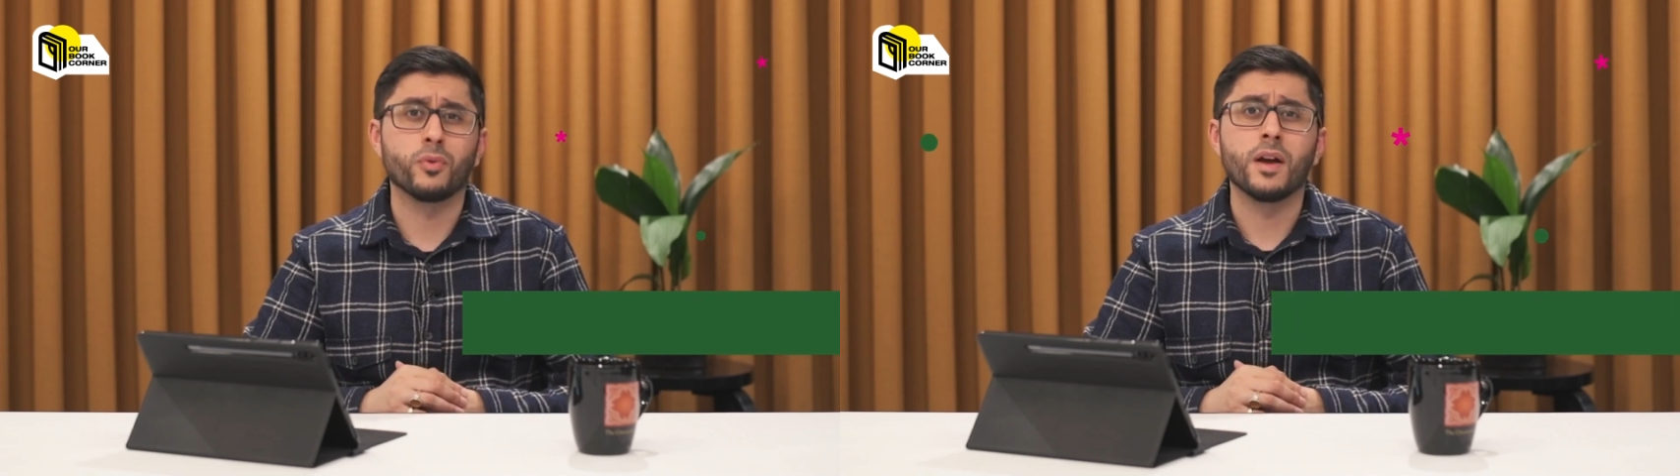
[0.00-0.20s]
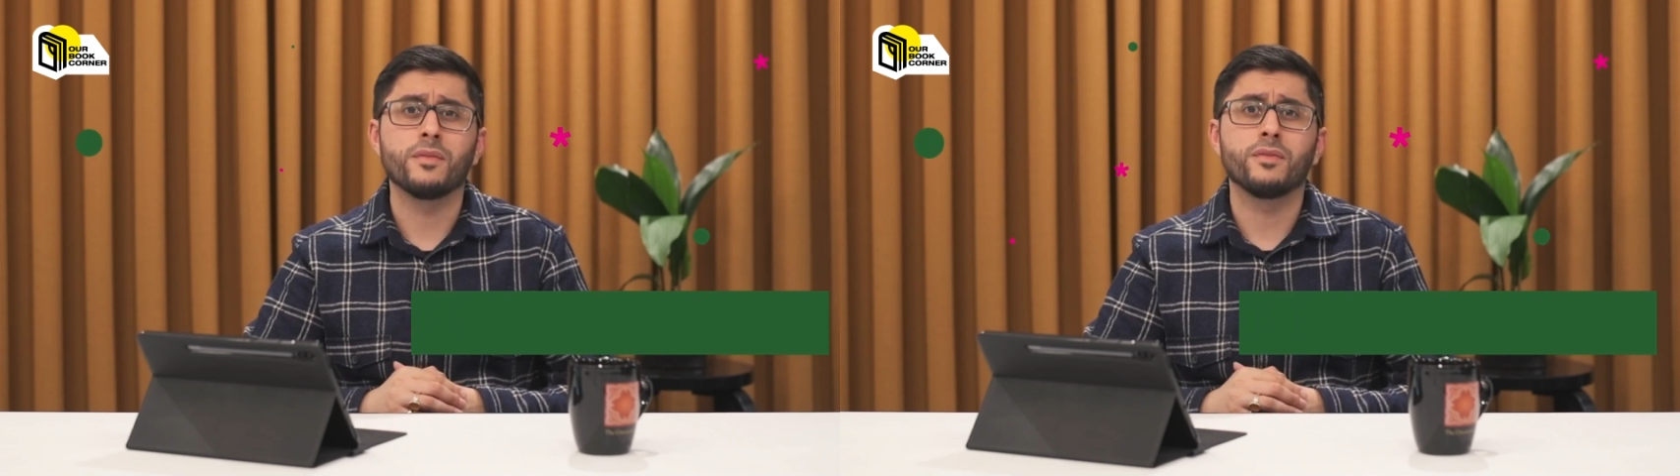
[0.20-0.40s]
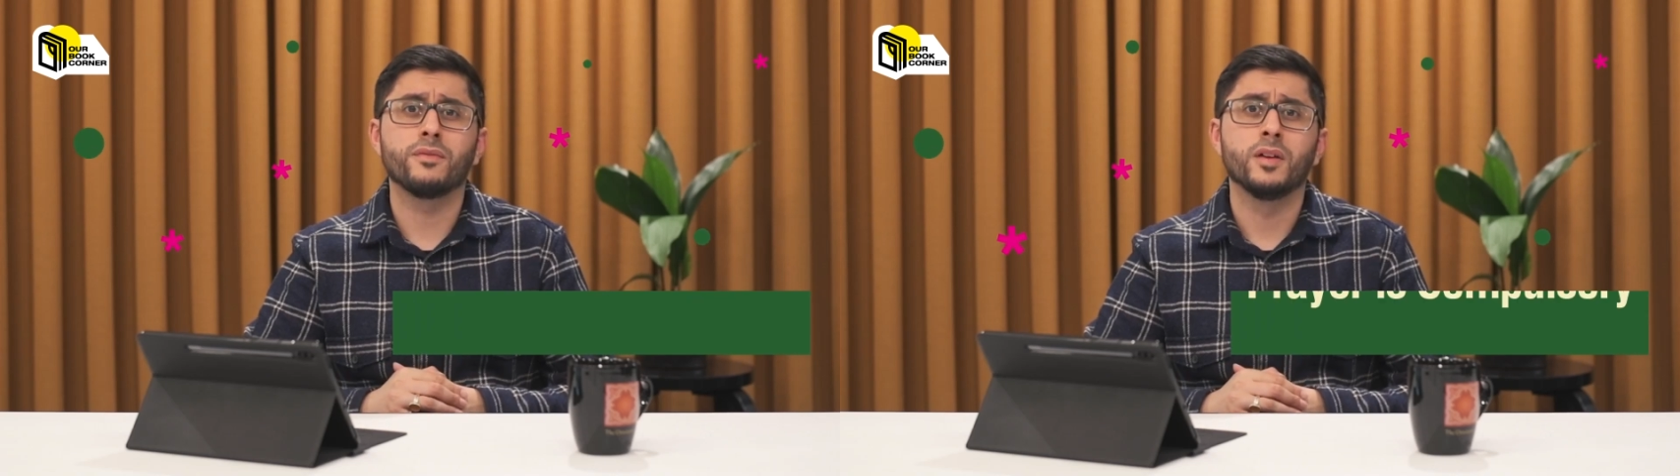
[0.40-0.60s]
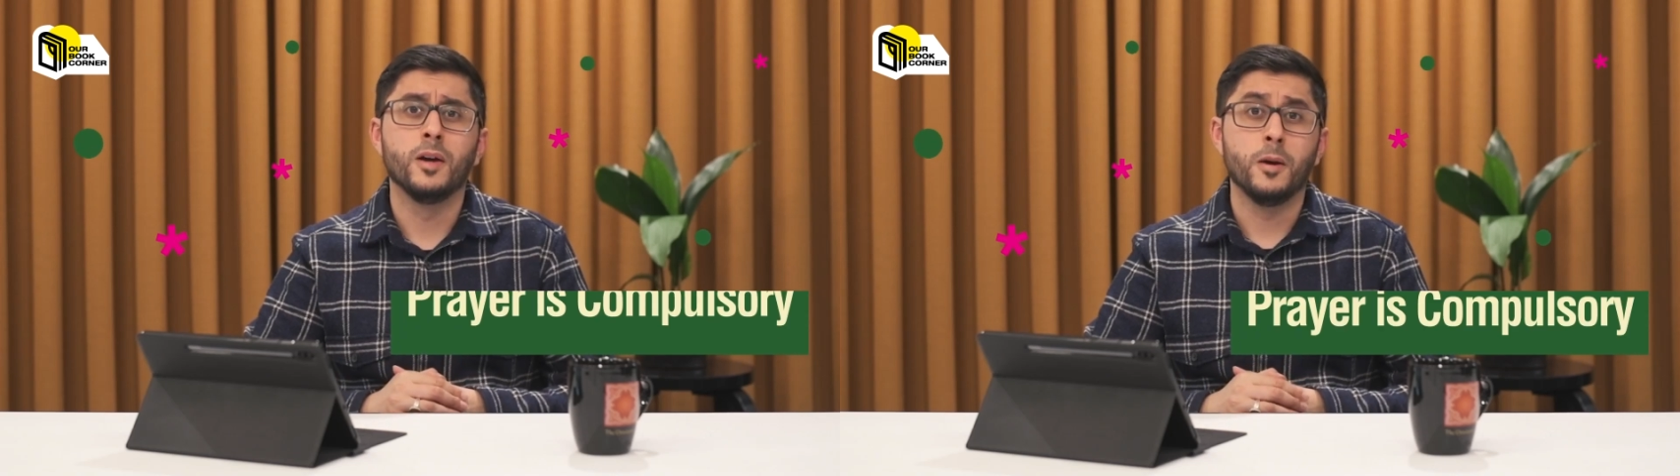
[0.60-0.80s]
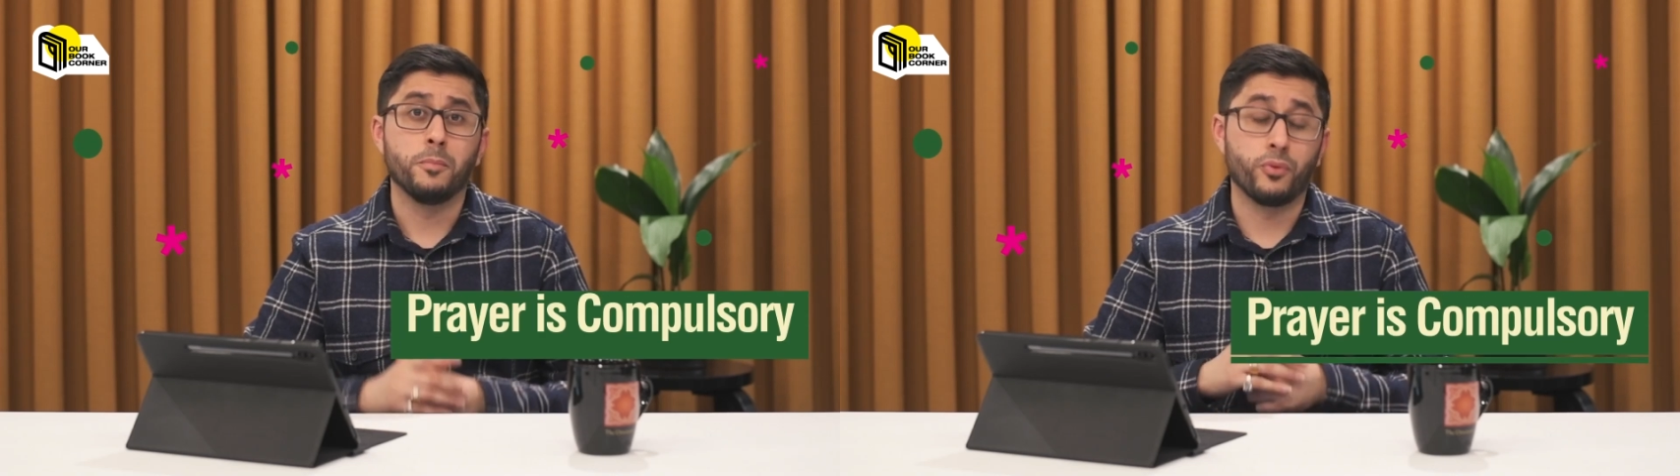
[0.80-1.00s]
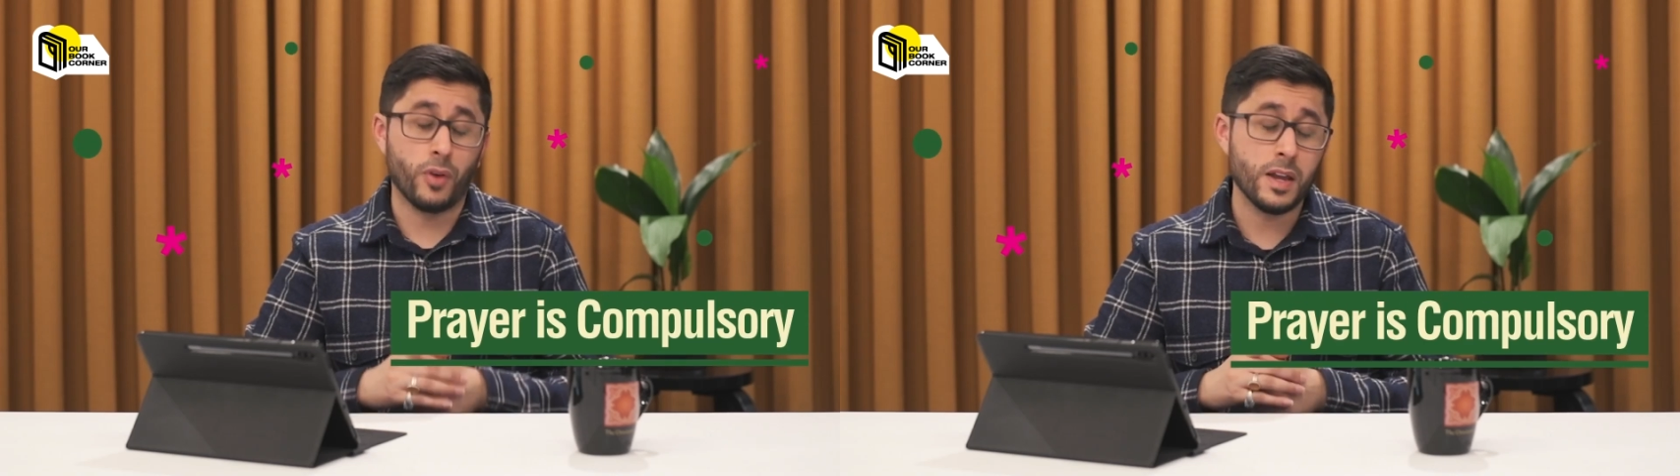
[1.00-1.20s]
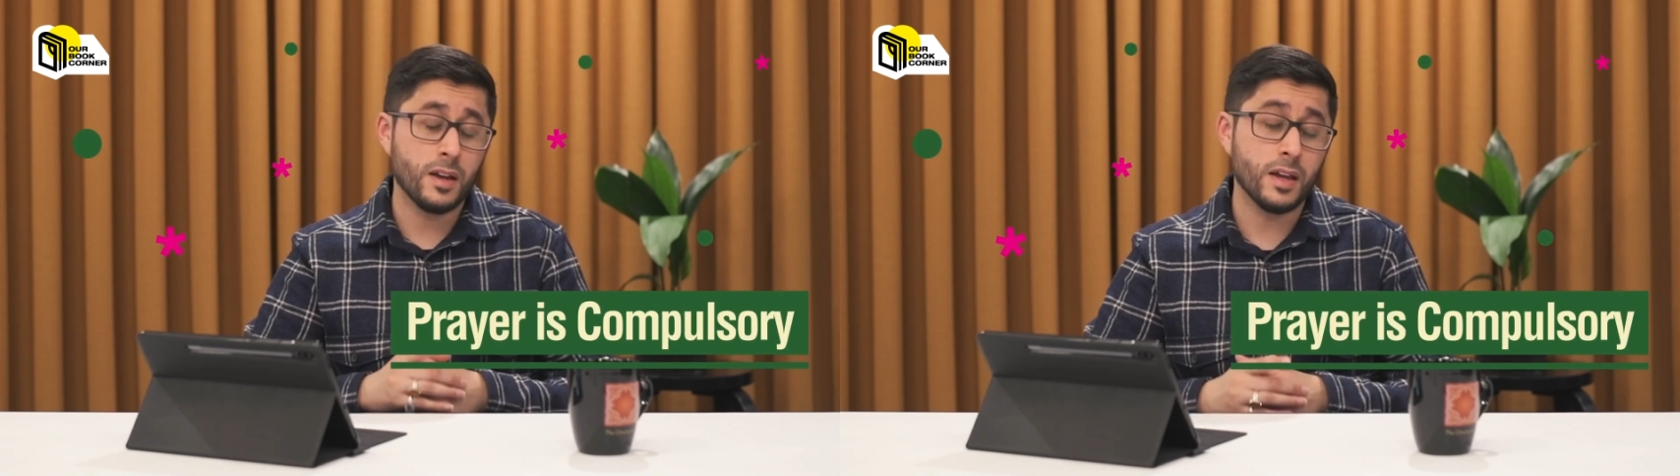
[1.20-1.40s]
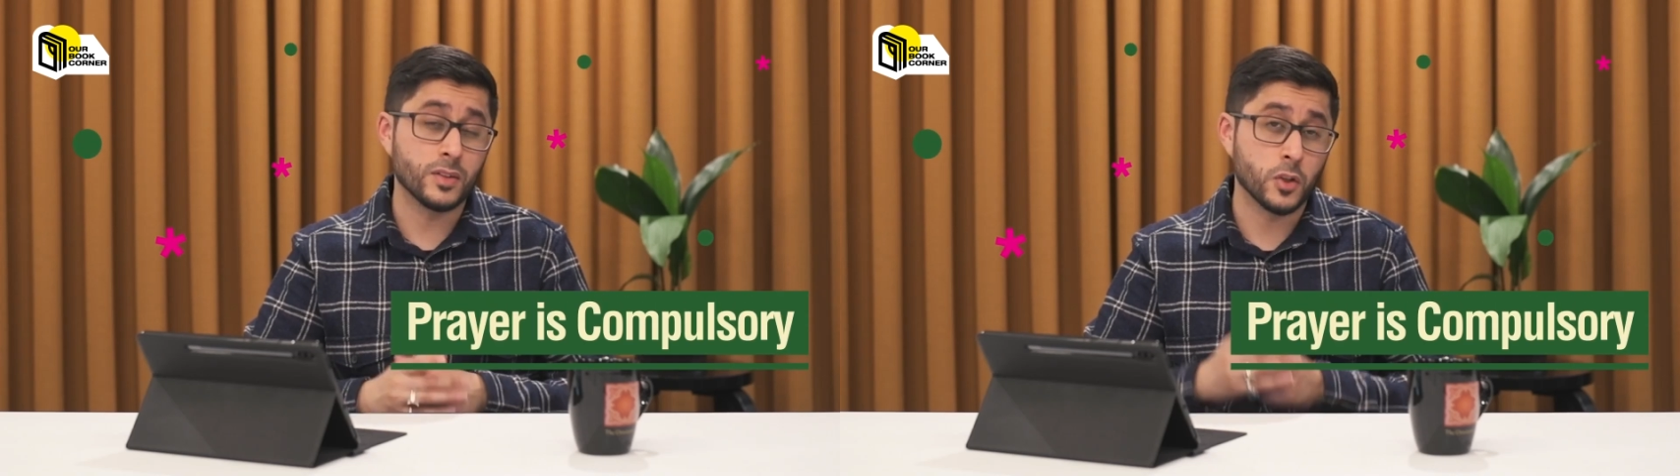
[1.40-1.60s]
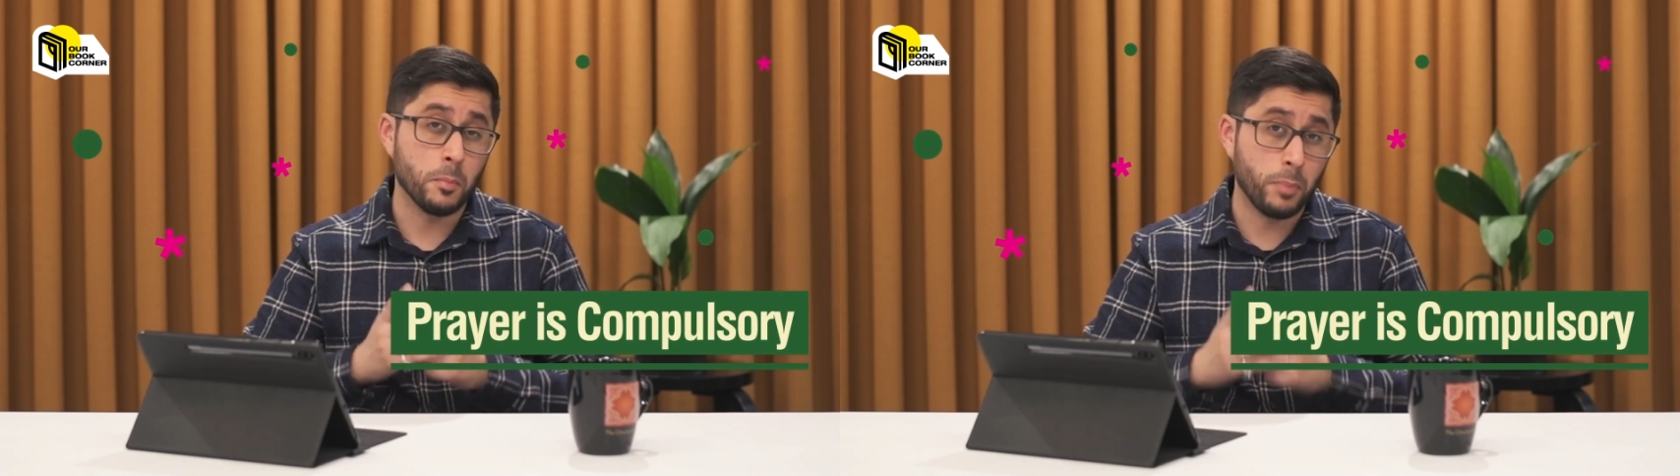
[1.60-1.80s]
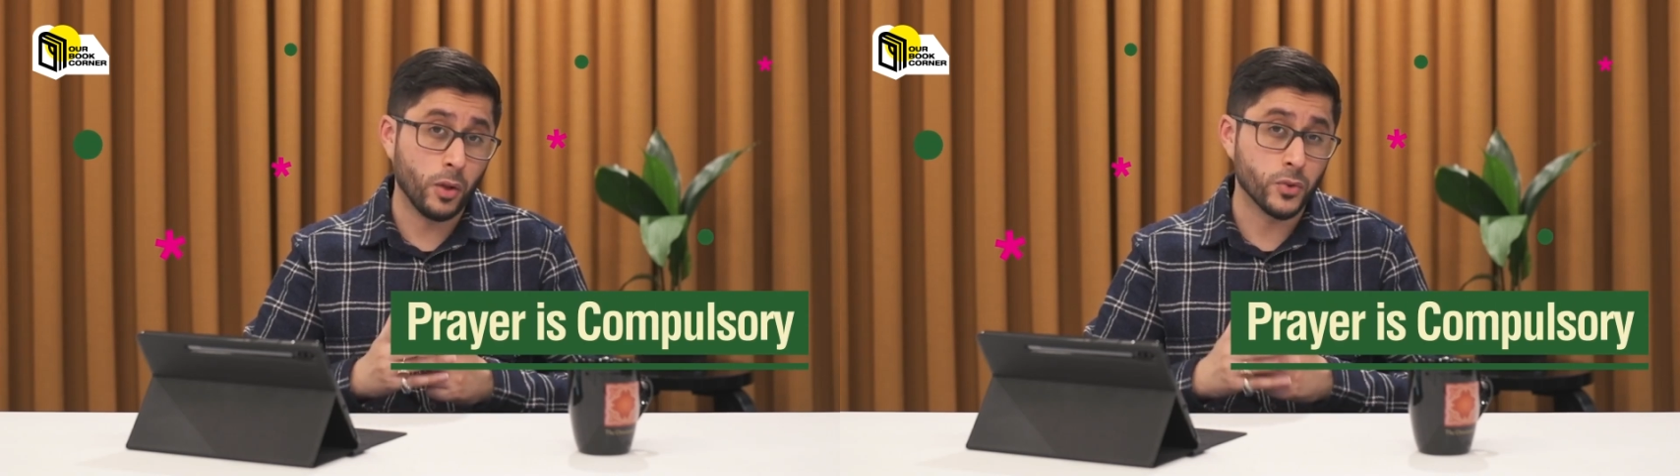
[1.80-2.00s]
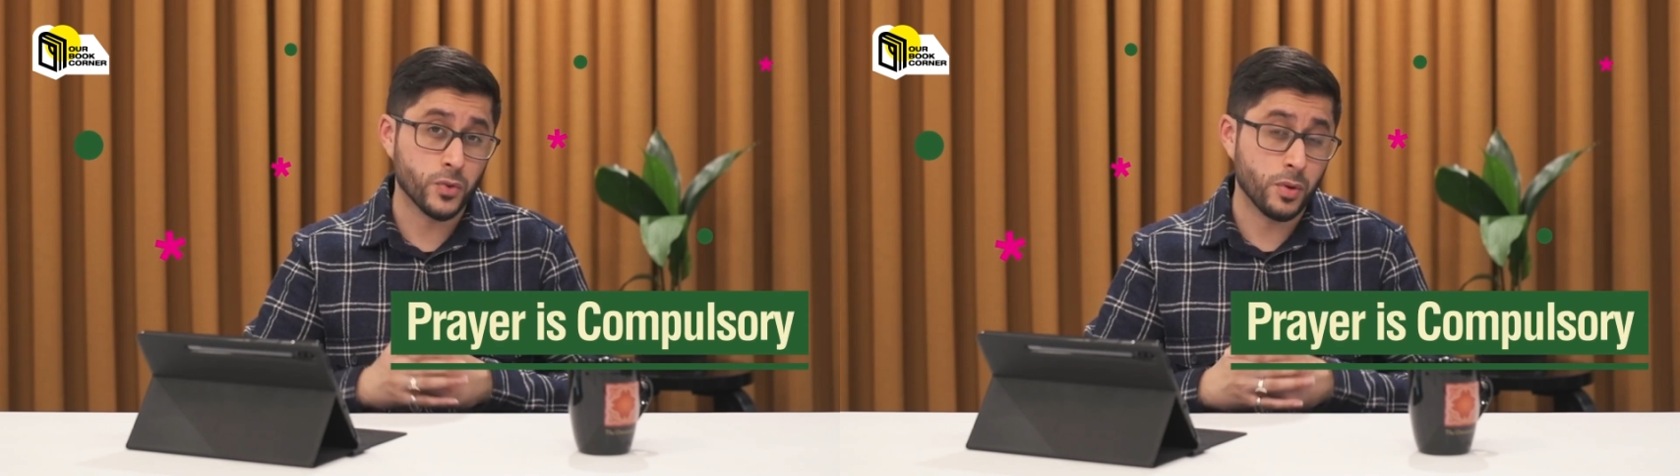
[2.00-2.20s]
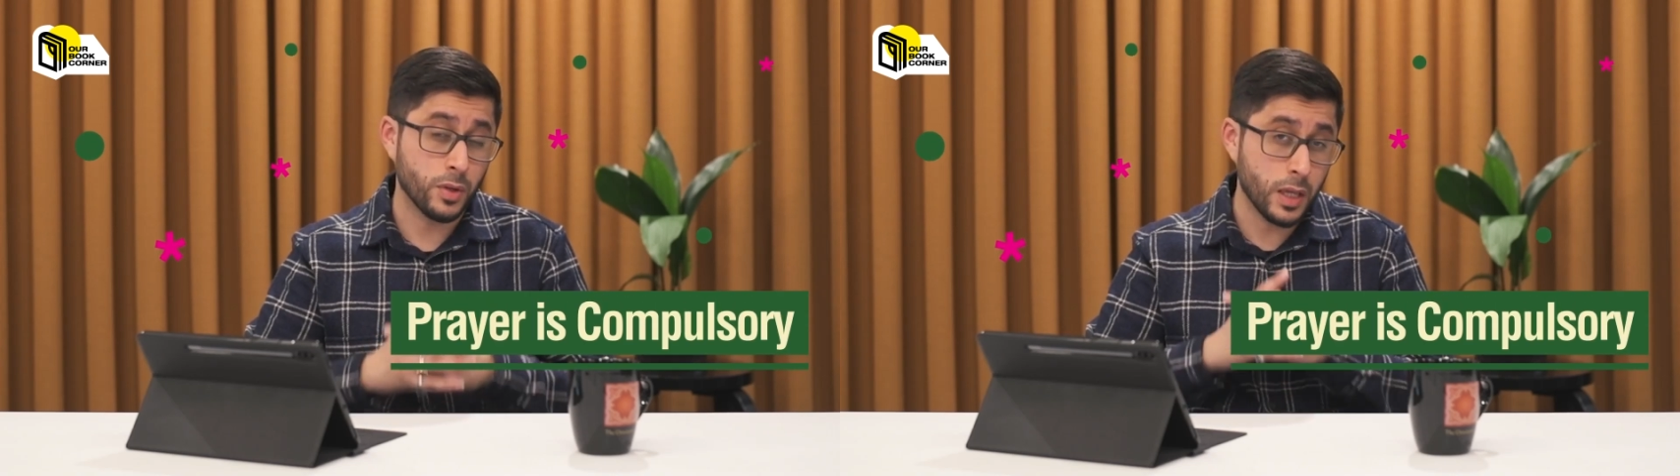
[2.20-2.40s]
breath, prayer is compulsory on